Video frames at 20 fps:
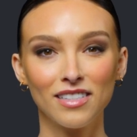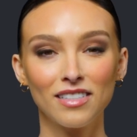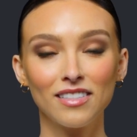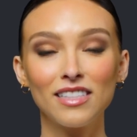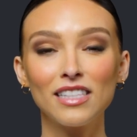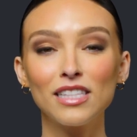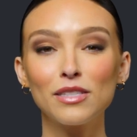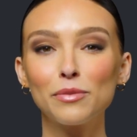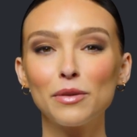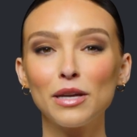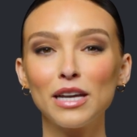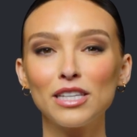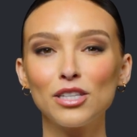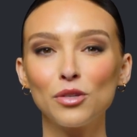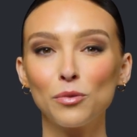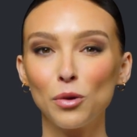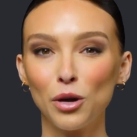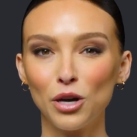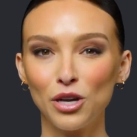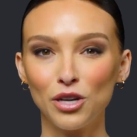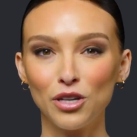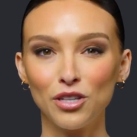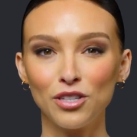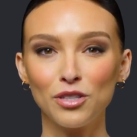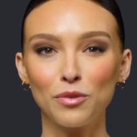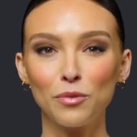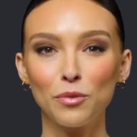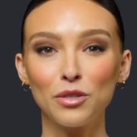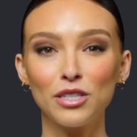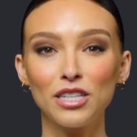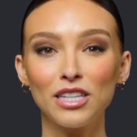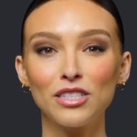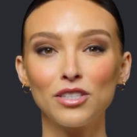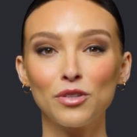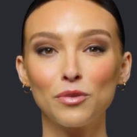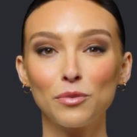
Displaced workers will need to